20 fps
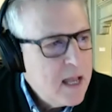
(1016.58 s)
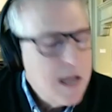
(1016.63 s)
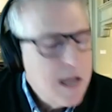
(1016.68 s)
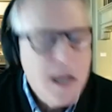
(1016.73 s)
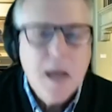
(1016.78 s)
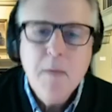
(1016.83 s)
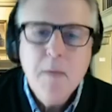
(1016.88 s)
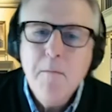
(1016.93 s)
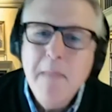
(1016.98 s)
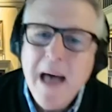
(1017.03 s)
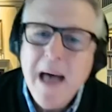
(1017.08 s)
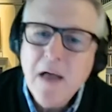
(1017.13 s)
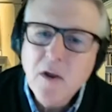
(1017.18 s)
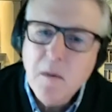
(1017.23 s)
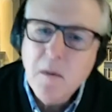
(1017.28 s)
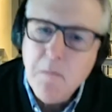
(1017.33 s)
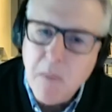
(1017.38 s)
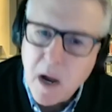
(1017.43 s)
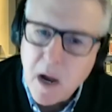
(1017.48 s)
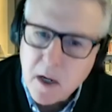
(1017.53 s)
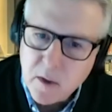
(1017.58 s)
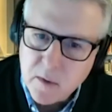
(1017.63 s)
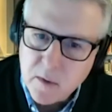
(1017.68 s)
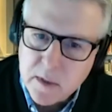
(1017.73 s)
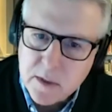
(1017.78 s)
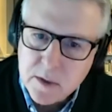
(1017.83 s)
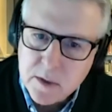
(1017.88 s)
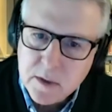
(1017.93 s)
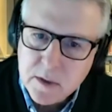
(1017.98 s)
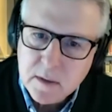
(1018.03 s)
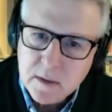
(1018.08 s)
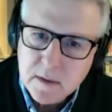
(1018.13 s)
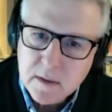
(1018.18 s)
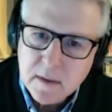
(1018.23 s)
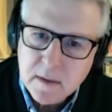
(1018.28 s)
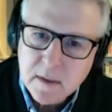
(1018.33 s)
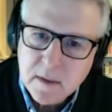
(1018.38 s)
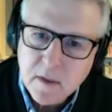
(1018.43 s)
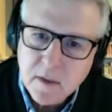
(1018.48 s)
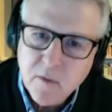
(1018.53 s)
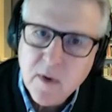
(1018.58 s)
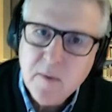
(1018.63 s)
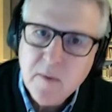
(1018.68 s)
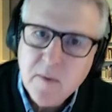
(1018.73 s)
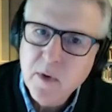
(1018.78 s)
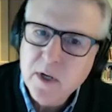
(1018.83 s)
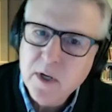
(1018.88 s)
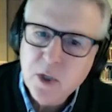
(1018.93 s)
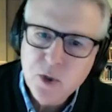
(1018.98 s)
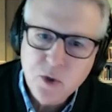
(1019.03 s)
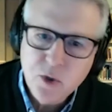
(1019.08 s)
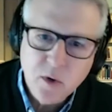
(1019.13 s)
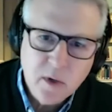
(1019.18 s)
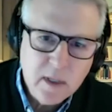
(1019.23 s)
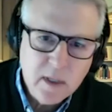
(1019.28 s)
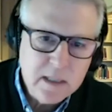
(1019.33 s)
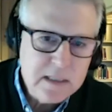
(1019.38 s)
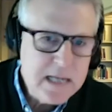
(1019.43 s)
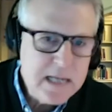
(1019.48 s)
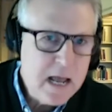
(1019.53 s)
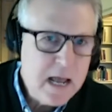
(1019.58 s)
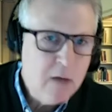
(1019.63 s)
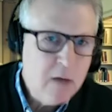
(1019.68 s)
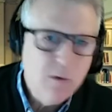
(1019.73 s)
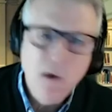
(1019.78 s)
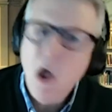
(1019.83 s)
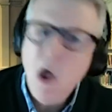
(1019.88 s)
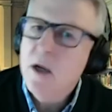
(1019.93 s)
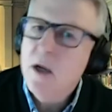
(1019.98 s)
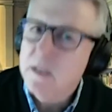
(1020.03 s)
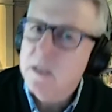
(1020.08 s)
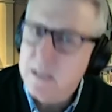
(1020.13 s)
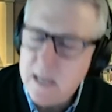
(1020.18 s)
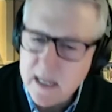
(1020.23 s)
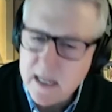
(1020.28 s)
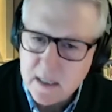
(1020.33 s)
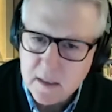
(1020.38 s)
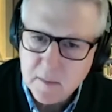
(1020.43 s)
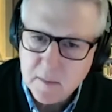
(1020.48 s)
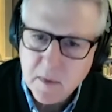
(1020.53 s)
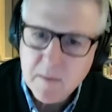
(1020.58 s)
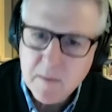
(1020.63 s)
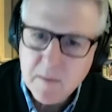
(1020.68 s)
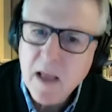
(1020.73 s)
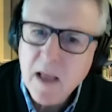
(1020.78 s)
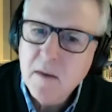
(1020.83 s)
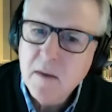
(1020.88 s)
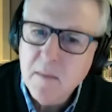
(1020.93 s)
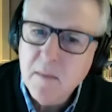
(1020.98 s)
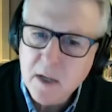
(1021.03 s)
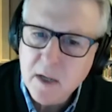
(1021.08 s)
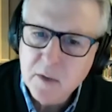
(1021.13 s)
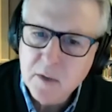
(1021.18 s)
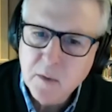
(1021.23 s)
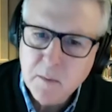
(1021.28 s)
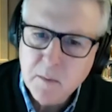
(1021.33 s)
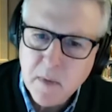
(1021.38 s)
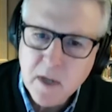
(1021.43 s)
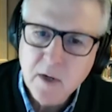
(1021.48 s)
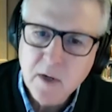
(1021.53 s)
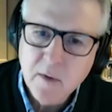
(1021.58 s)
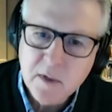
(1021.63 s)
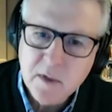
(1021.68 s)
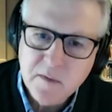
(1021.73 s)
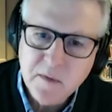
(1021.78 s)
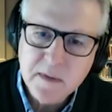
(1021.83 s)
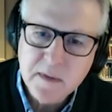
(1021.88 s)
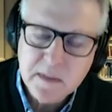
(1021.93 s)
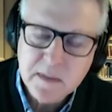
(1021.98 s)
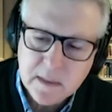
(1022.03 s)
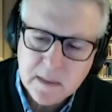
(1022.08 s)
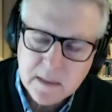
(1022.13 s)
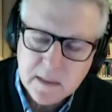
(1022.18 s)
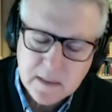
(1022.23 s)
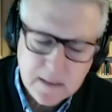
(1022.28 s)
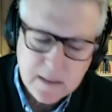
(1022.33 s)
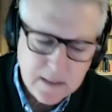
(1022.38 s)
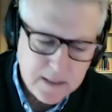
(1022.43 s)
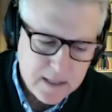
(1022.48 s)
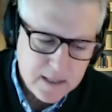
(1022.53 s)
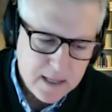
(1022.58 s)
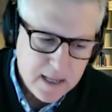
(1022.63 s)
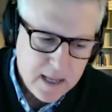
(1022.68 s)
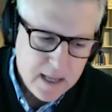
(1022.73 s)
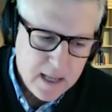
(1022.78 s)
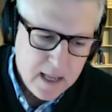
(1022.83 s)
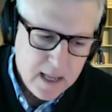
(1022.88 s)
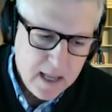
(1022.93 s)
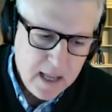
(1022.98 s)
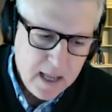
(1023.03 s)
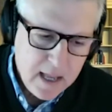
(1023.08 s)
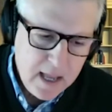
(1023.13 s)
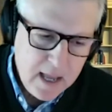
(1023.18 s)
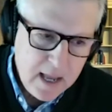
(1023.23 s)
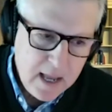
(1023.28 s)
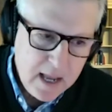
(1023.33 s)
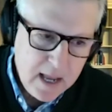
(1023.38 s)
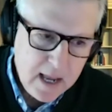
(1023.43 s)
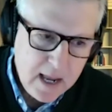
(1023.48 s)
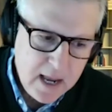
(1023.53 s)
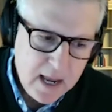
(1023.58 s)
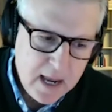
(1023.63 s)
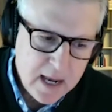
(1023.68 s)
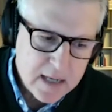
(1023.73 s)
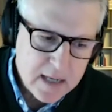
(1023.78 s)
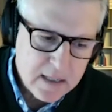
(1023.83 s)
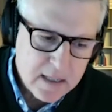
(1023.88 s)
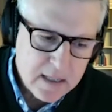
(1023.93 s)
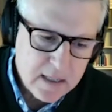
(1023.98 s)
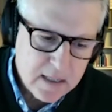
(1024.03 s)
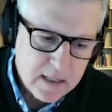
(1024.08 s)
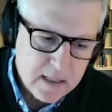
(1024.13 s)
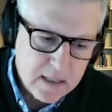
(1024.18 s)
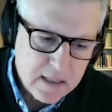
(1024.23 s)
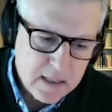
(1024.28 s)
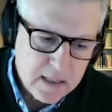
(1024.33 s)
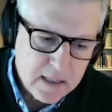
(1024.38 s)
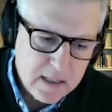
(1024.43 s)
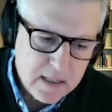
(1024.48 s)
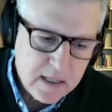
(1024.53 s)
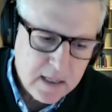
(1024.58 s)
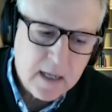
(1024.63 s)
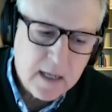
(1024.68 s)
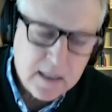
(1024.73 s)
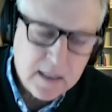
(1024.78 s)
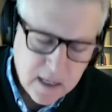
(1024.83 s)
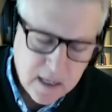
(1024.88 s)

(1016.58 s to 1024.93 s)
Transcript: Malcolm Muggeridge, the great British journalist, now long dead, but Malcolm Muggeridge visited. And again, it